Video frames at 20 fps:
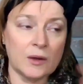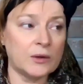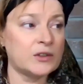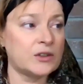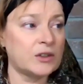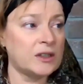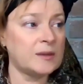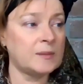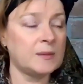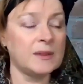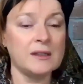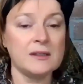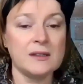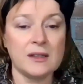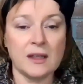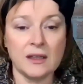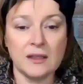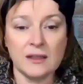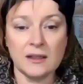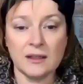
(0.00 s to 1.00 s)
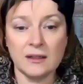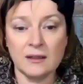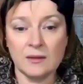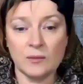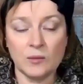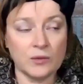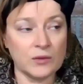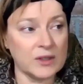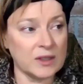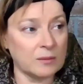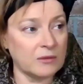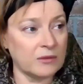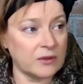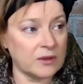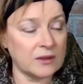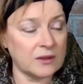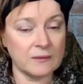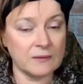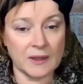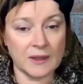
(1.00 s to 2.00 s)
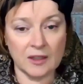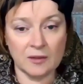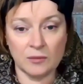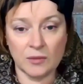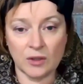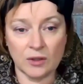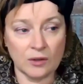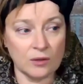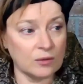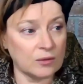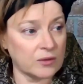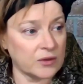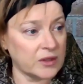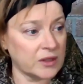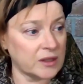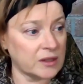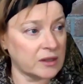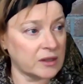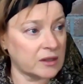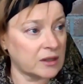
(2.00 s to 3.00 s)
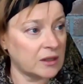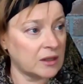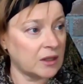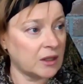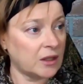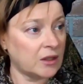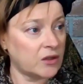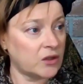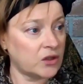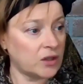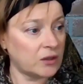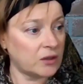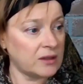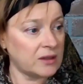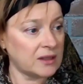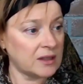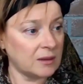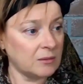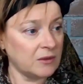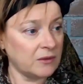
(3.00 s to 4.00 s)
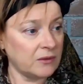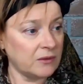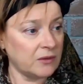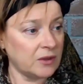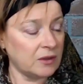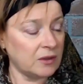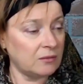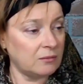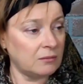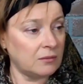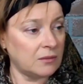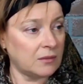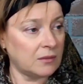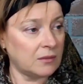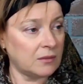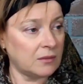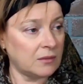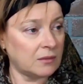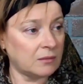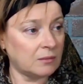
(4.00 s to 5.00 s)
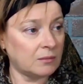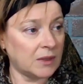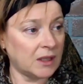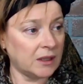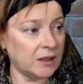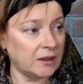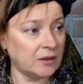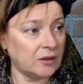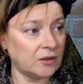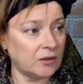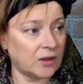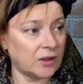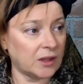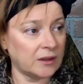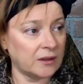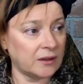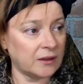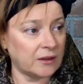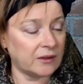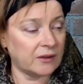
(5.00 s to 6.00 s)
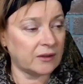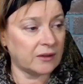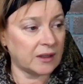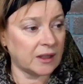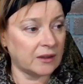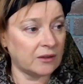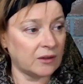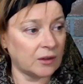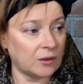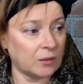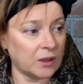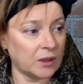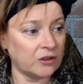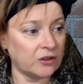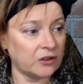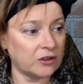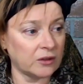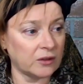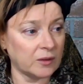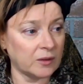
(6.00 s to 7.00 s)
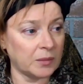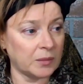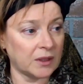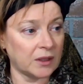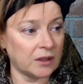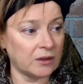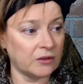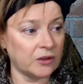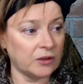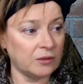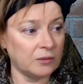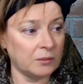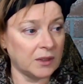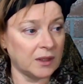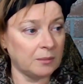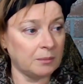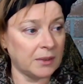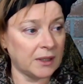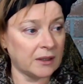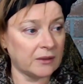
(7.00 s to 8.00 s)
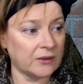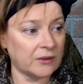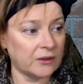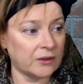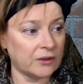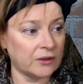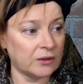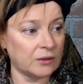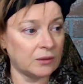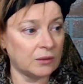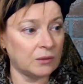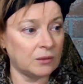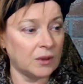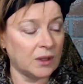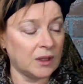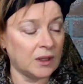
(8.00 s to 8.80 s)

she's been taking some of the development courses. So some of you might not understand the questions, but I'll do my best to